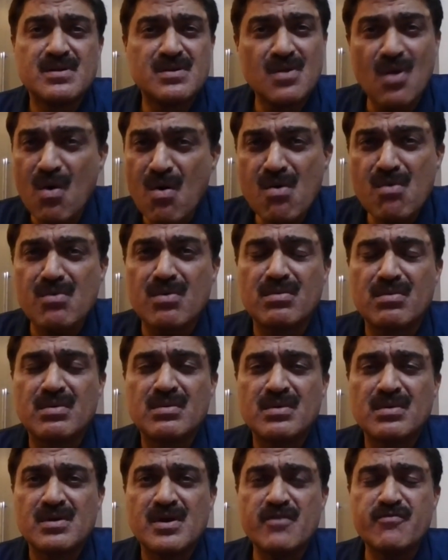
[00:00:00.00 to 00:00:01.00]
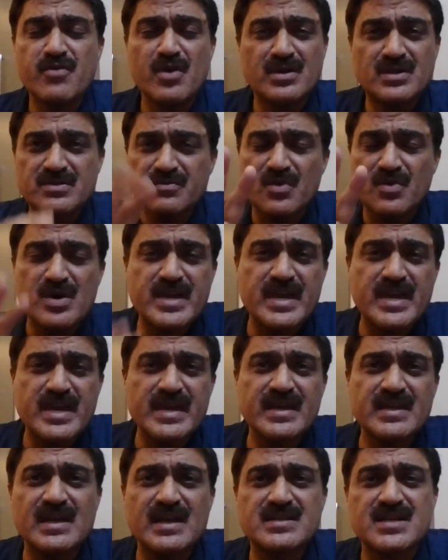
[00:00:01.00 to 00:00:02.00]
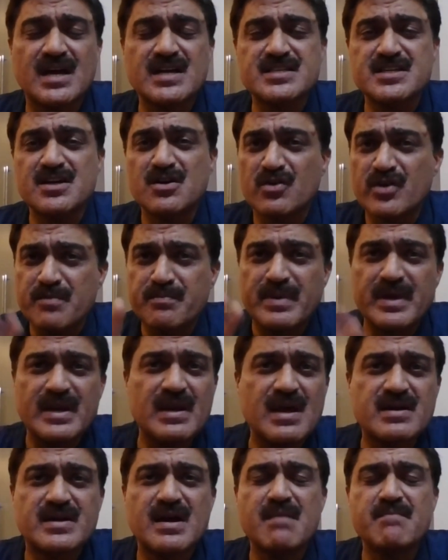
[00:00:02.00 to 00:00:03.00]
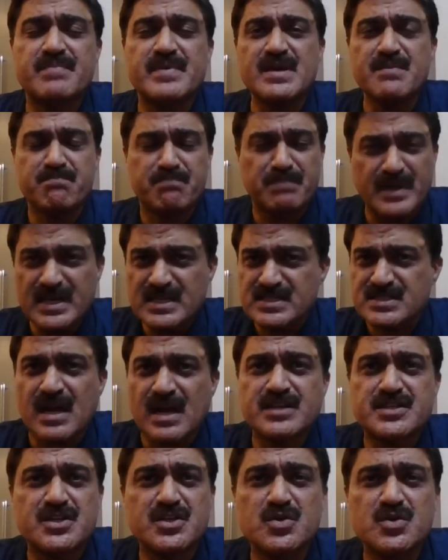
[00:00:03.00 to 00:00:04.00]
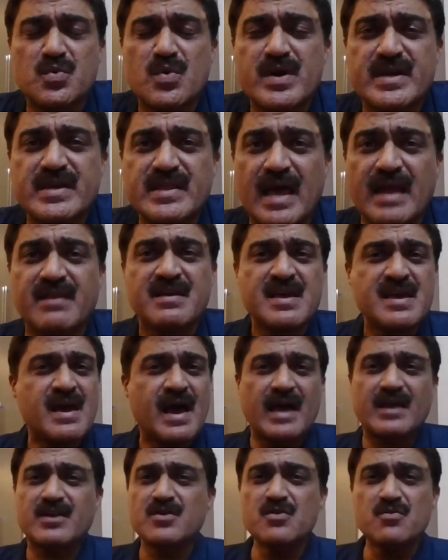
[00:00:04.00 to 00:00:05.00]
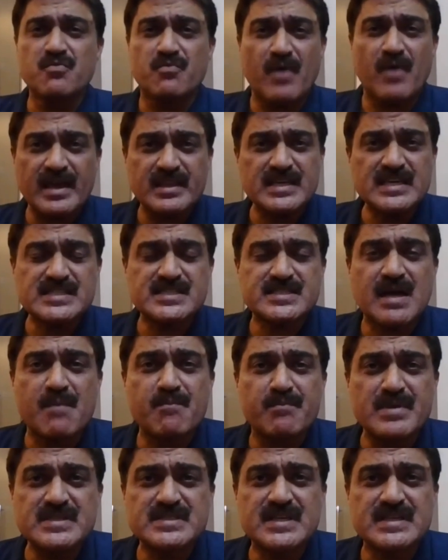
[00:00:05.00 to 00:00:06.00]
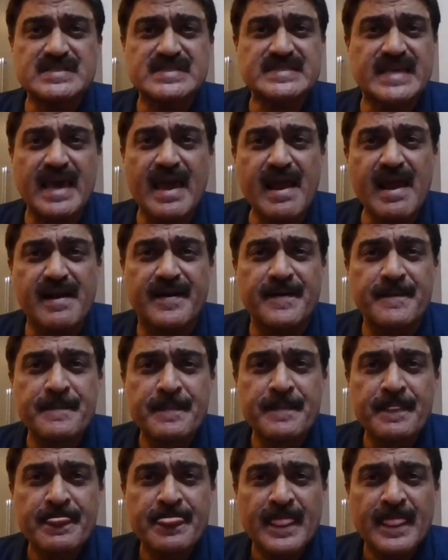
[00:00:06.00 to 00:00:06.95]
No. If you're working in a Tata or a Birla company, please continue working. And I don't know why these companies are scared.